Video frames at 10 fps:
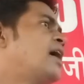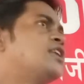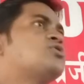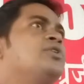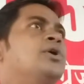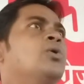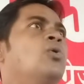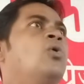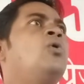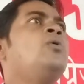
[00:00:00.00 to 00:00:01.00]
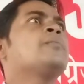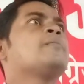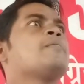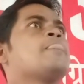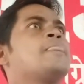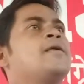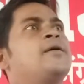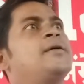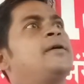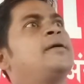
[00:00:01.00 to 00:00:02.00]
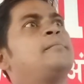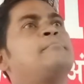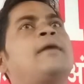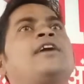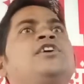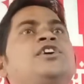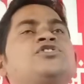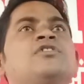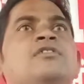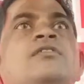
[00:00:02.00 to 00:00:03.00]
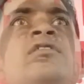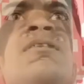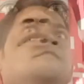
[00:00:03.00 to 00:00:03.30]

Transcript: I should do meditation.